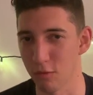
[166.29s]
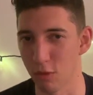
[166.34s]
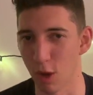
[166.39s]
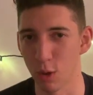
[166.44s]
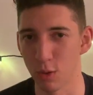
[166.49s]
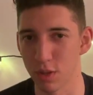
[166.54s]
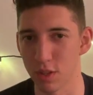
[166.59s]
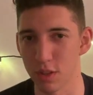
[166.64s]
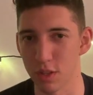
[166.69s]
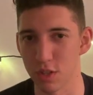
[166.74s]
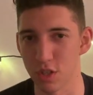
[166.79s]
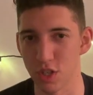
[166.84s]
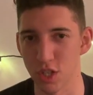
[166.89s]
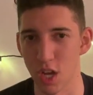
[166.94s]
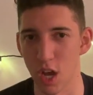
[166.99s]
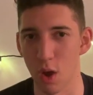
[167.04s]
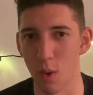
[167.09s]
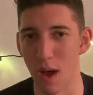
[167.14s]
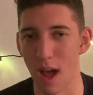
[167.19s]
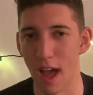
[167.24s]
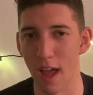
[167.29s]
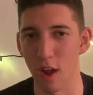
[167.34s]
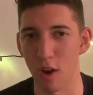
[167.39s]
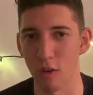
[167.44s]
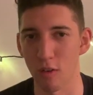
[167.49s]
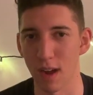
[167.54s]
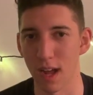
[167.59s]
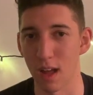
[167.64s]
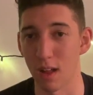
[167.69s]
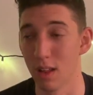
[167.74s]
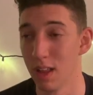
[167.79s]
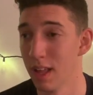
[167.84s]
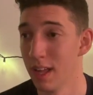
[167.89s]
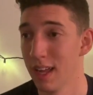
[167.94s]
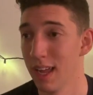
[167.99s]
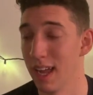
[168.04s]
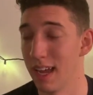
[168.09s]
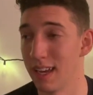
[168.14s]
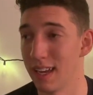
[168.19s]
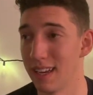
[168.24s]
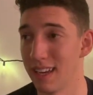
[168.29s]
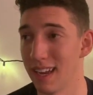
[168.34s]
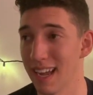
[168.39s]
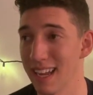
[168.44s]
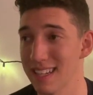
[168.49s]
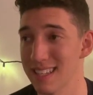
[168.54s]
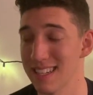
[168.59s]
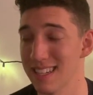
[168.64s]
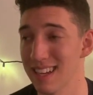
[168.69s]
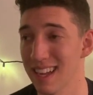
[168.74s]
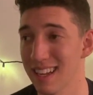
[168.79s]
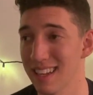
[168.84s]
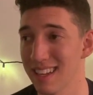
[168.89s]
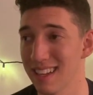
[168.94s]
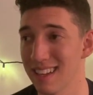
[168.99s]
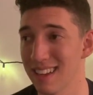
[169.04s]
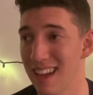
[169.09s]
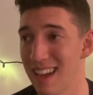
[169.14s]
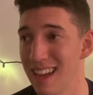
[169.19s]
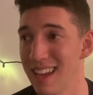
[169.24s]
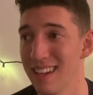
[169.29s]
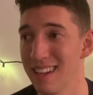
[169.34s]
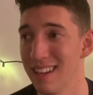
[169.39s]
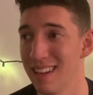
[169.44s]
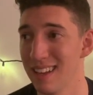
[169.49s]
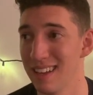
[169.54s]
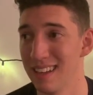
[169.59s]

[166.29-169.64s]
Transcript: Road to the Show IRL, and in 1999,